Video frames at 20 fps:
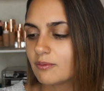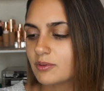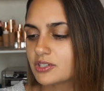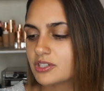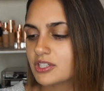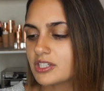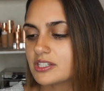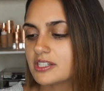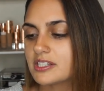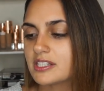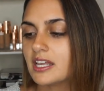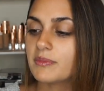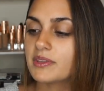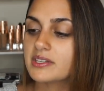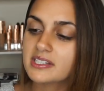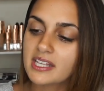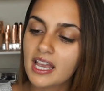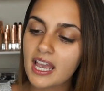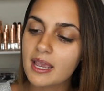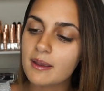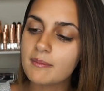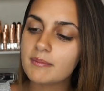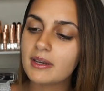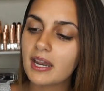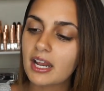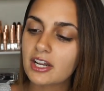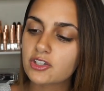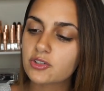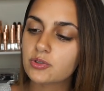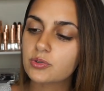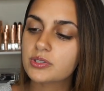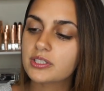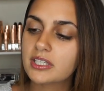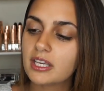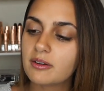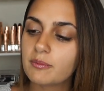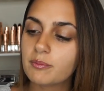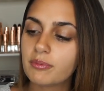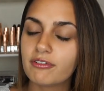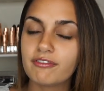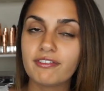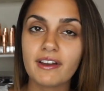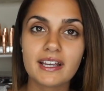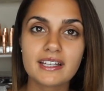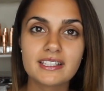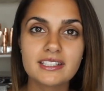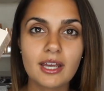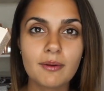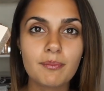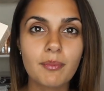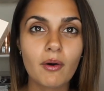which is the same Natural Skin Perfector.